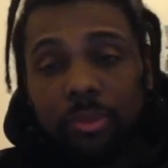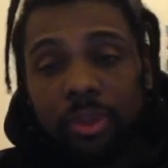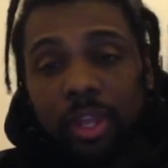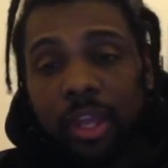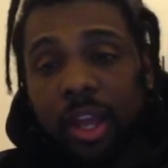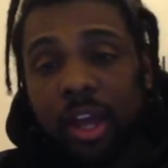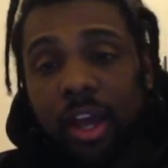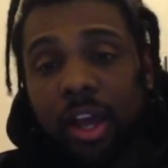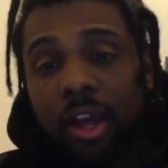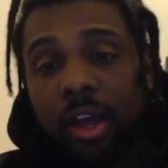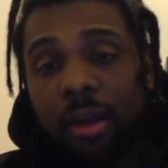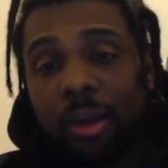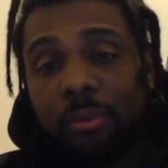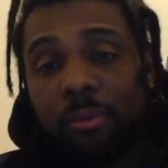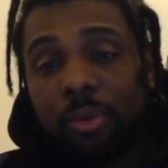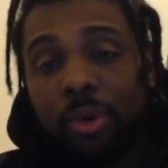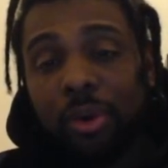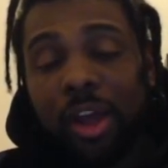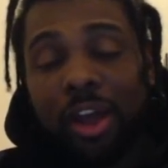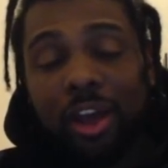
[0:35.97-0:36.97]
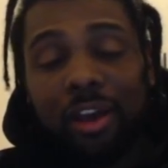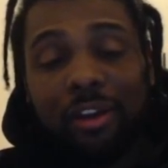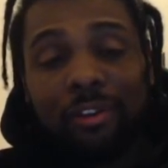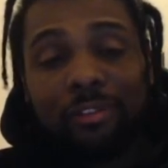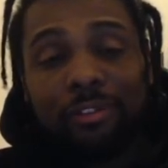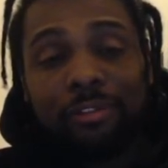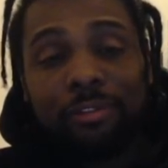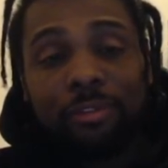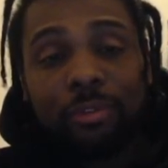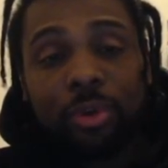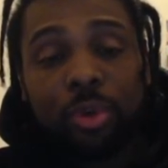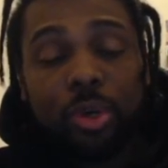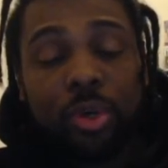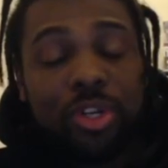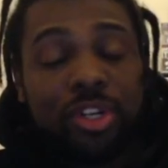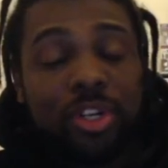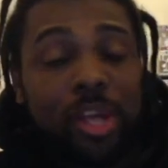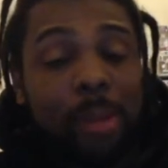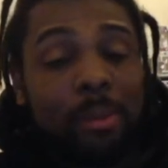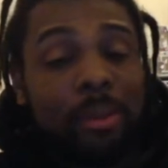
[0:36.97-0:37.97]
We'll have court
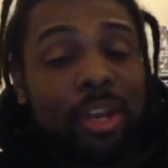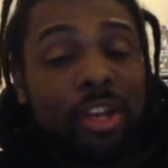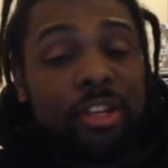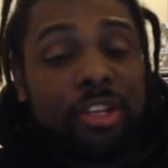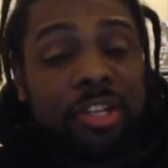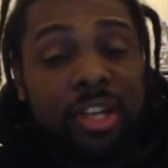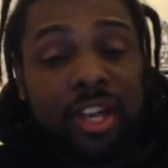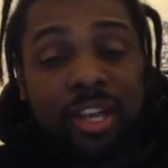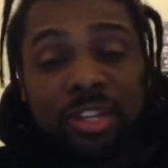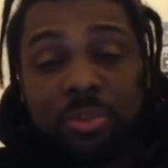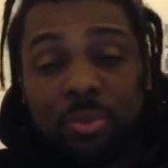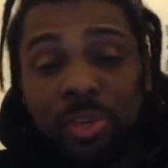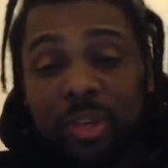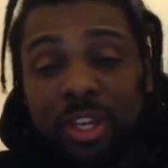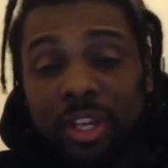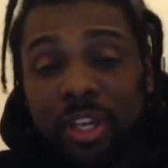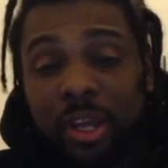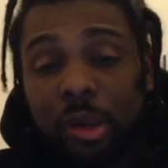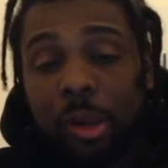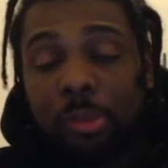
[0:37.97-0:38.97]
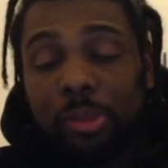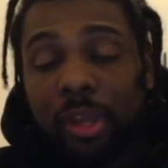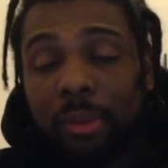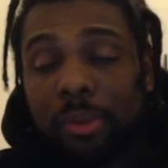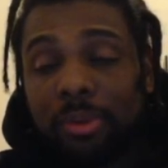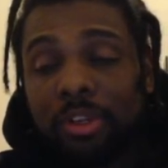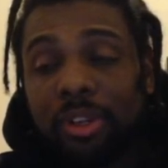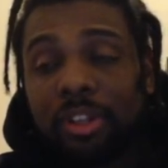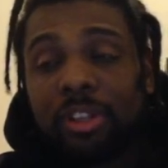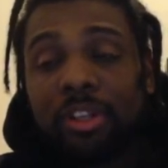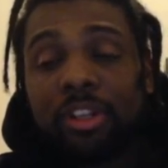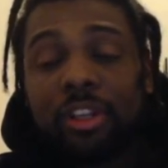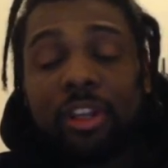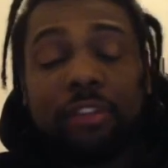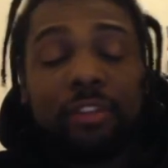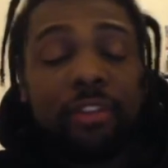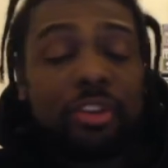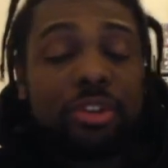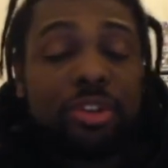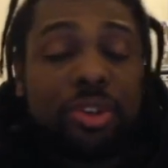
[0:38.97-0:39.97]
domination next week. I'll be able to give
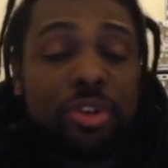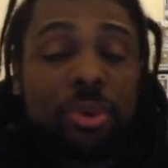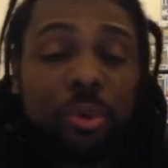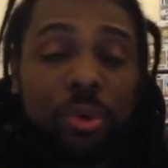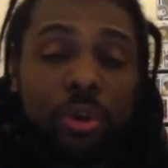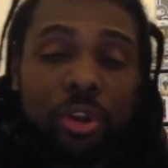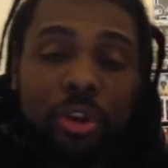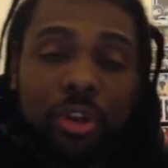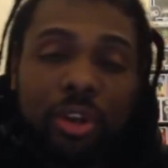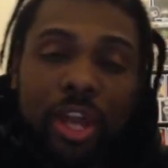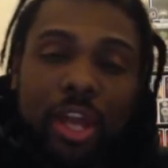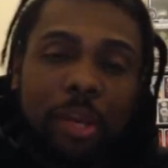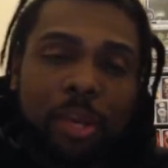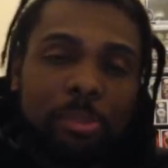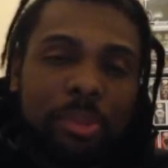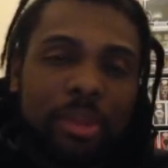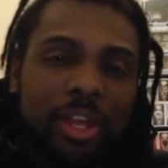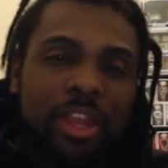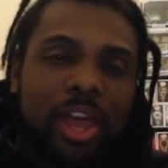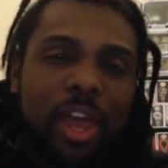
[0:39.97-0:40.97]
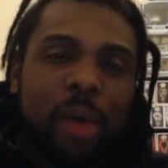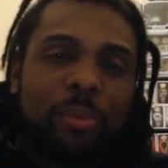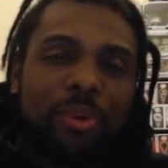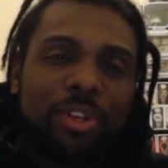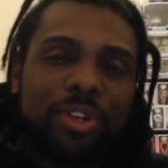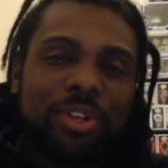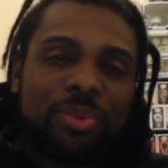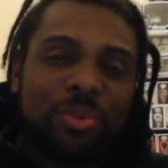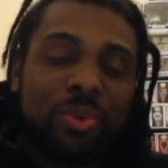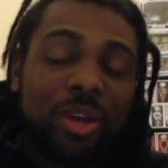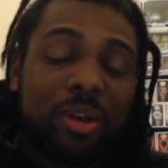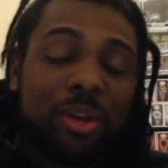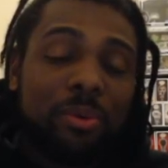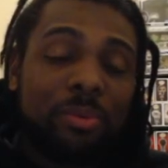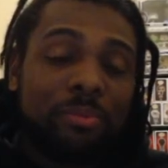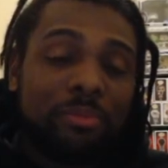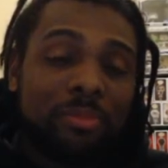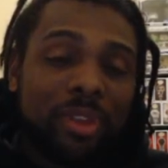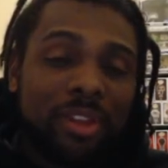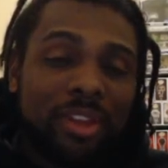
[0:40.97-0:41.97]
you a tutorial on how to play that one as well.
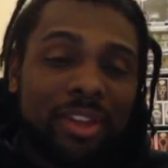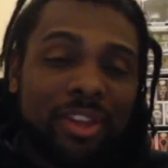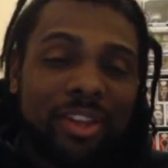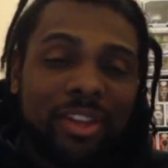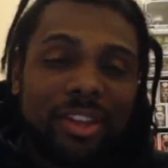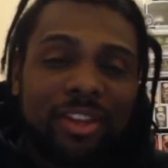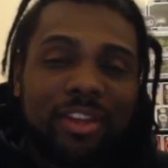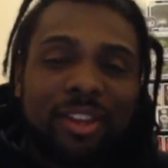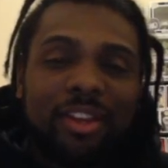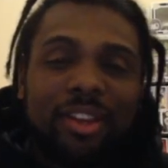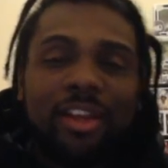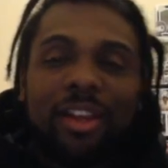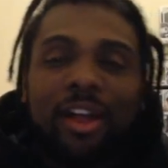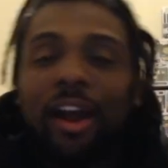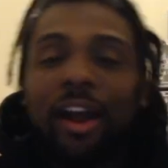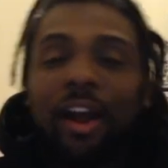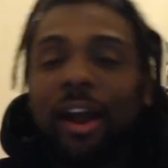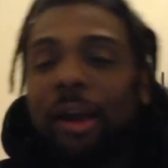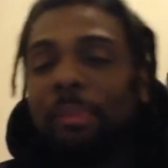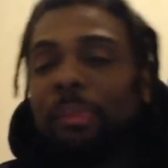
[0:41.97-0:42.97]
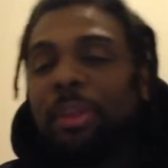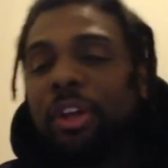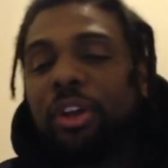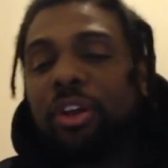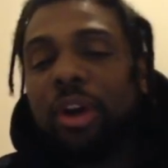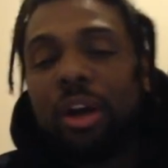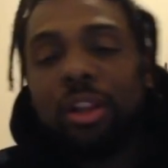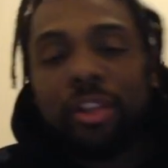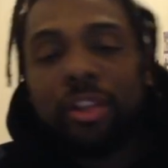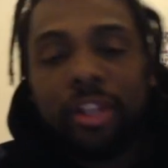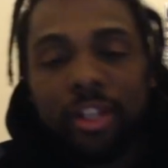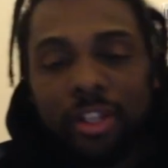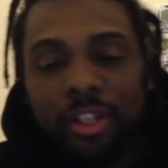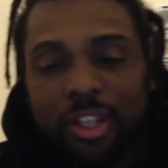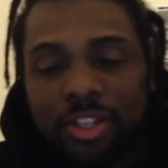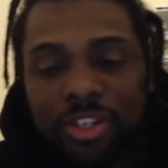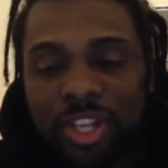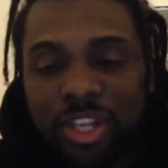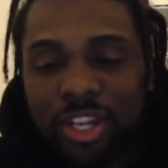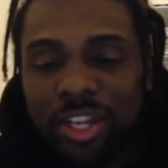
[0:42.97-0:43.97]
The Gauntlet.
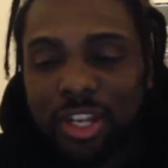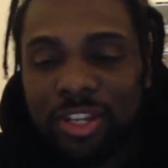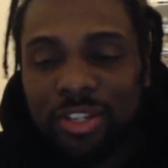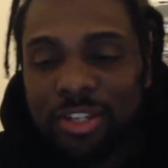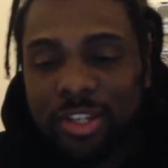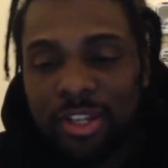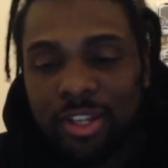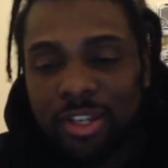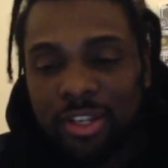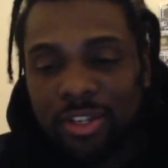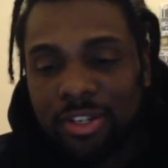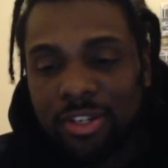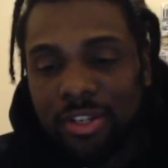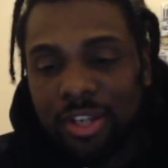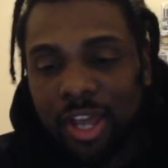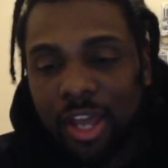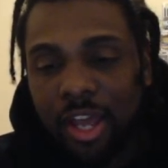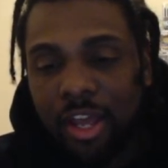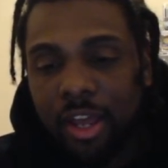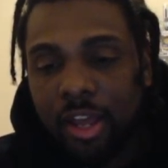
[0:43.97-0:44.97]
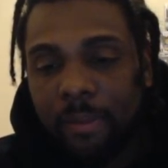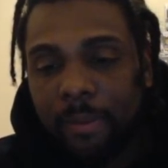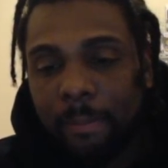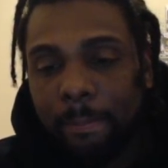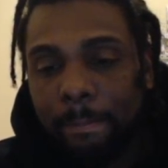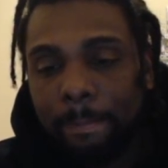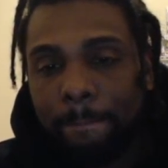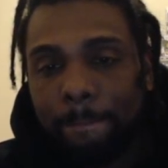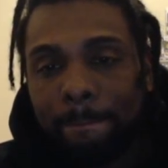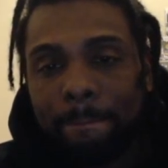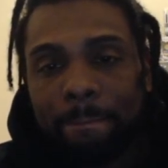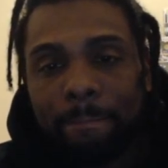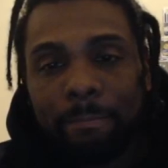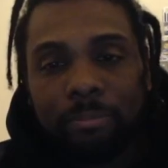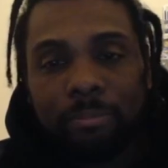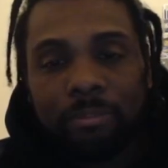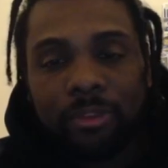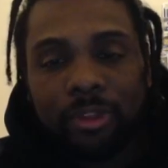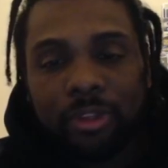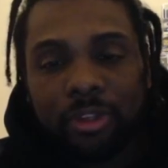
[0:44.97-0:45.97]
Let's get into this.
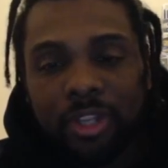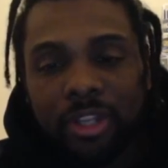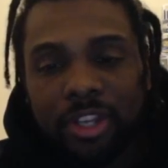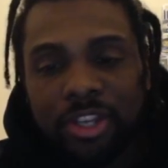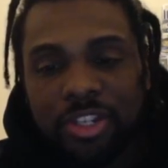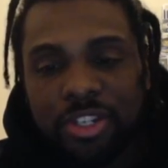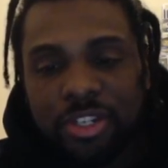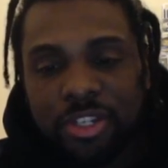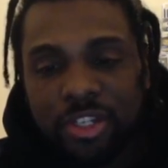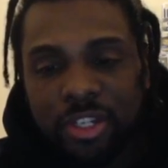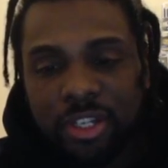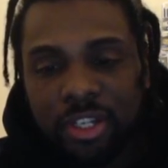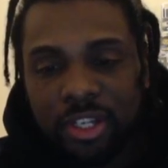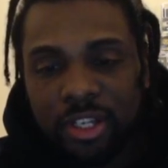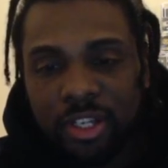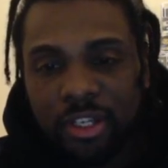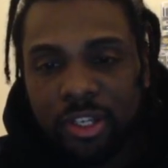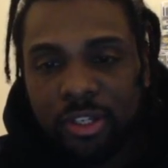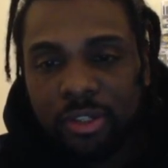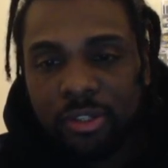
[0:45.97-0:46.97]
Let's see.